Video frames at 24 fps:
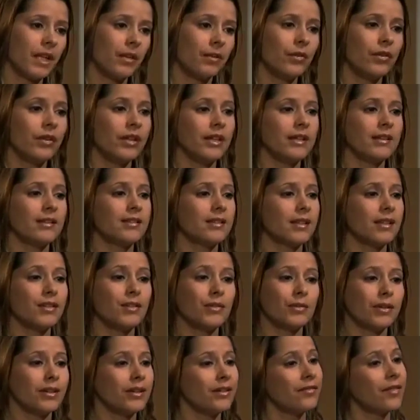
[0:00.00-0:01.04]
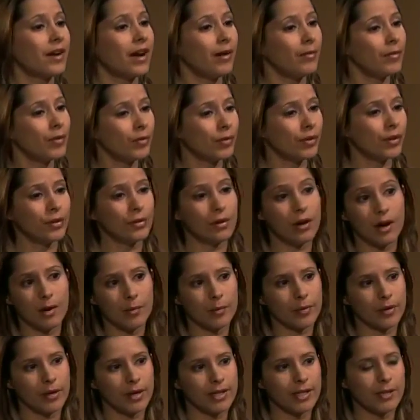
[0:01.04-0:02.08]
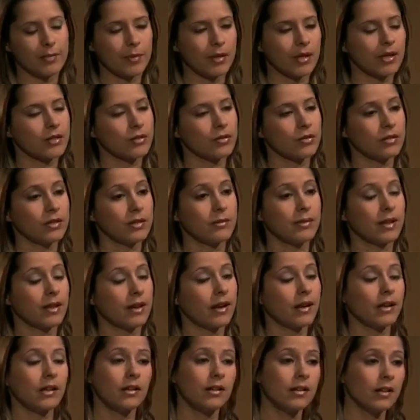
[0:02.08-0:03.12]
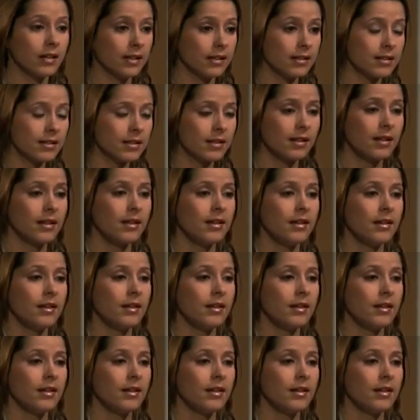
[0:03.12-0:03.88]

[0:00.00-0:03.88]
He'll only consent to it if I'm the one who operates, but I told him that I couldn't